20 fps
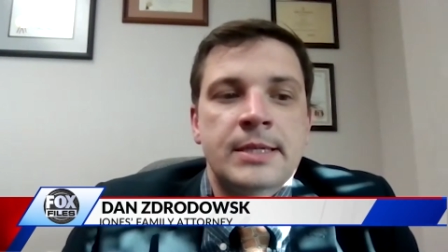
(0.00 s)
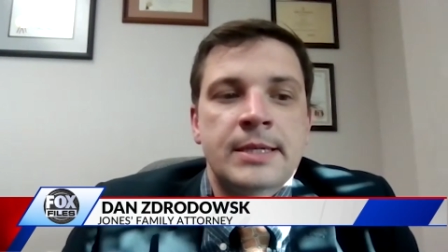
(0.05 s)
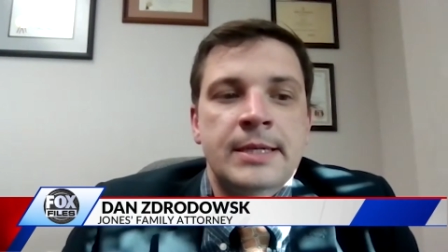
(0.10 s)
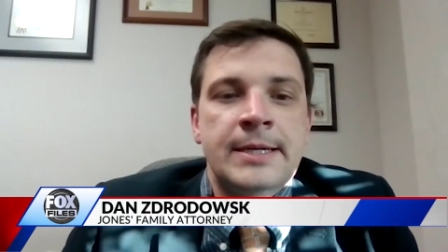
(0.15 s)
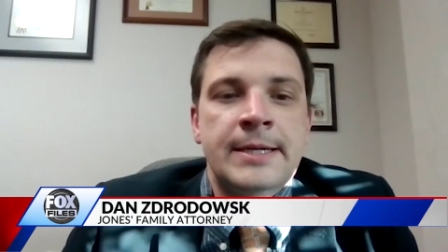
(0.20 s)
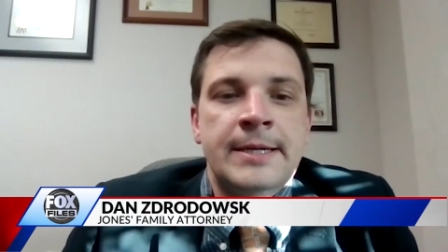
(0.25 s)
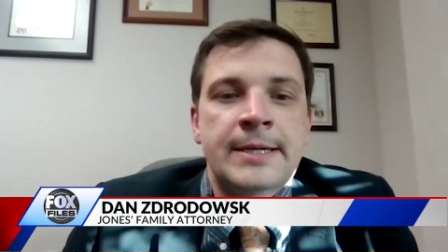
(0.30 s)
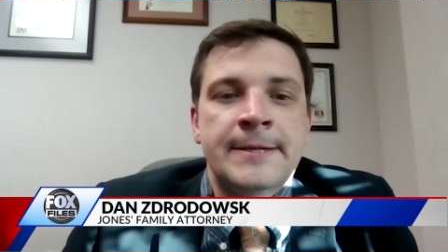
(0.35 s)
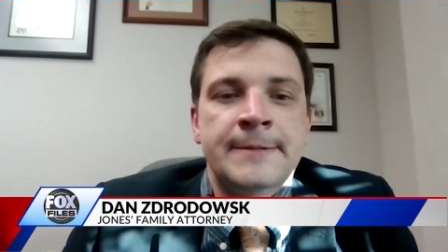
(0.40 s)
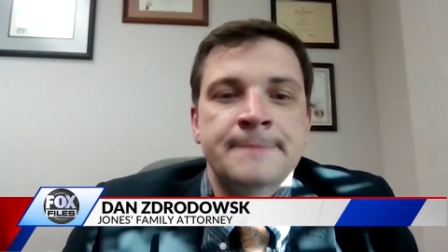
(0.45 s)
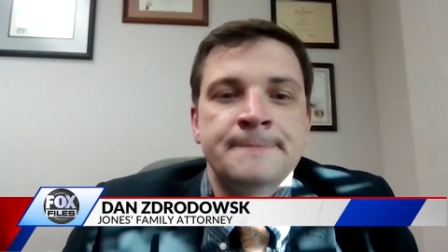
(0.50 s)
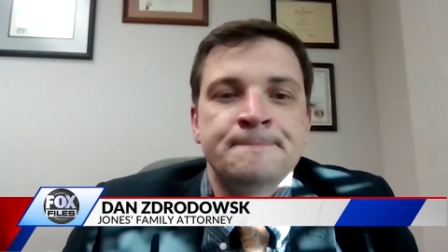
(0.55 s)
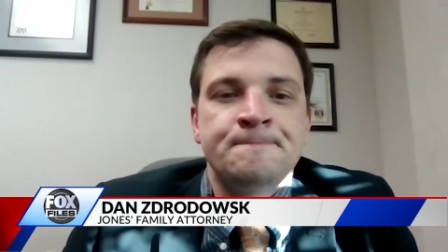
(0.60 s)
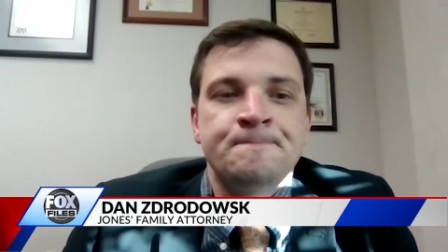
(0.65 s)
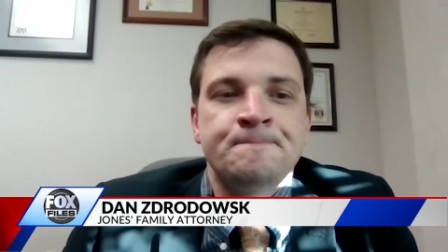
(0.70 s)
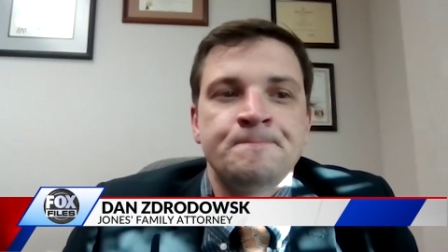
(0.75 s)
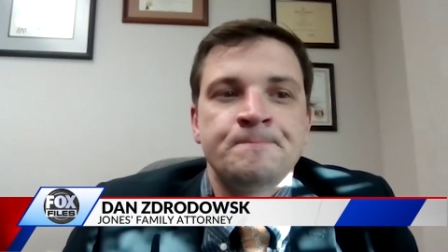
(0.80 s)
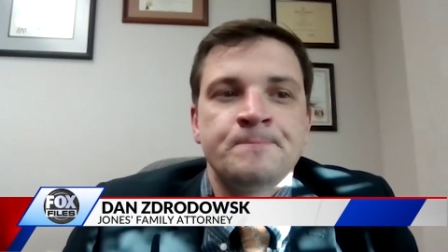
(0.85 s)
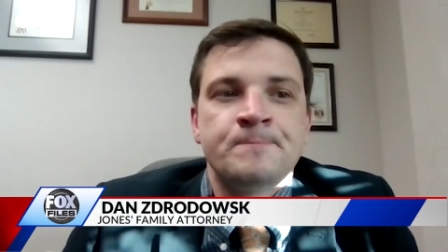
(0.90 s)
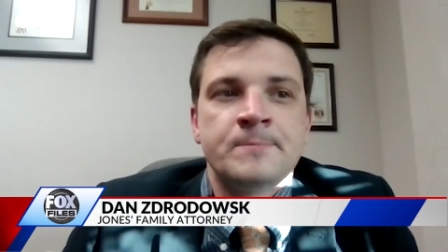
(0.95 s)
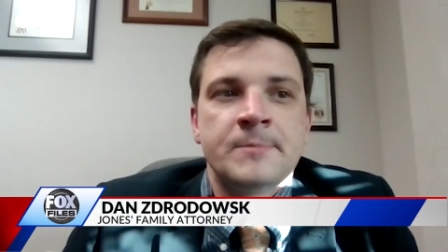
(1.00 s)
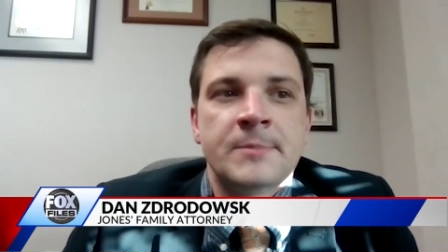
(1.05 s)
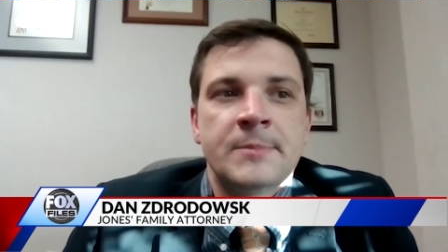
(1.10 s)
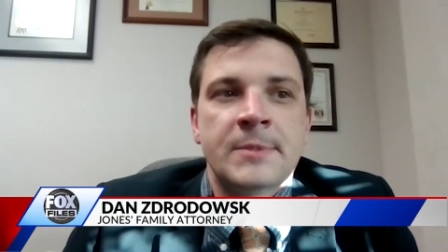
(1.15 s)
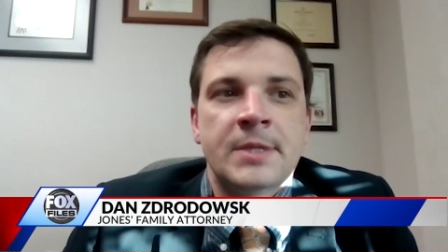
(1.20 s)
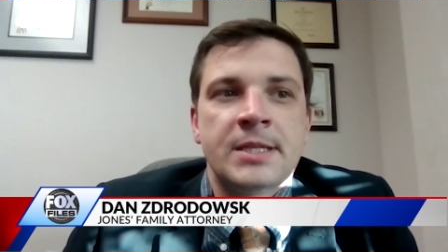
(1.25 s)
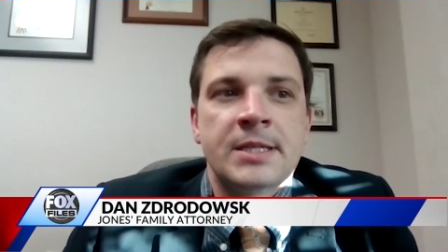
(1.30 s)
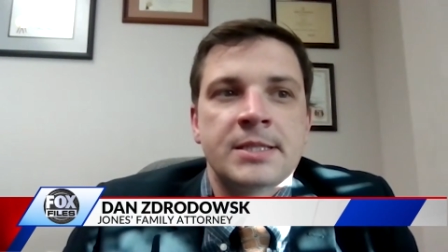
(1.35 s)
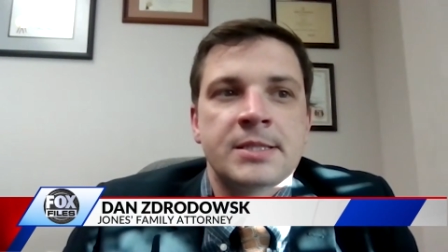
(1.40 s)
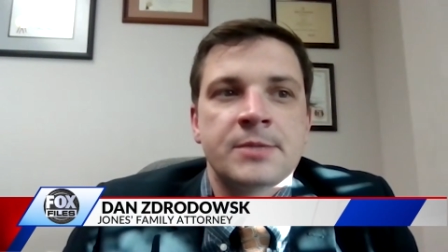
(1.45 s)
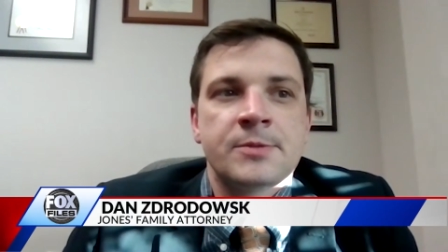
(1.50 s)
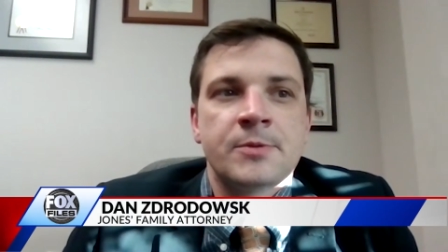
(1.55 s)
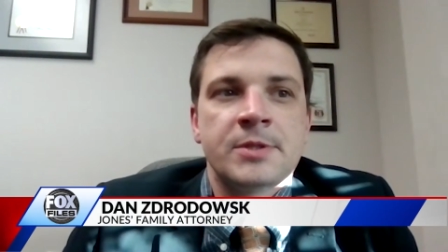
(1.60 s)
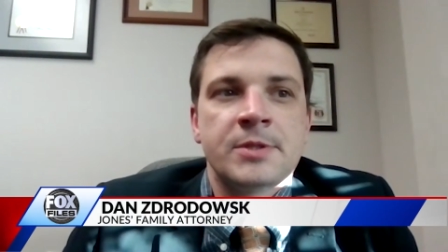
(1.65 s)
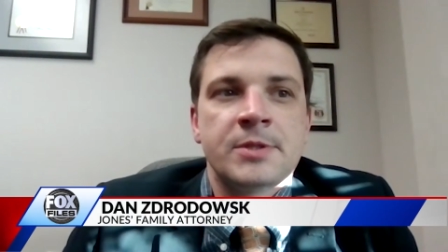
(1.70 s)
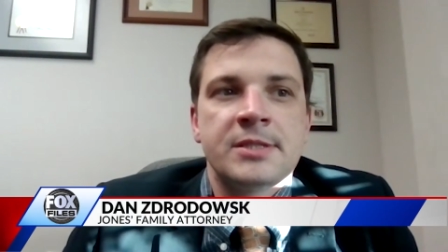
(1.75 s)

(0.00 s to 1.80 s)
Dan Zadrowski filed the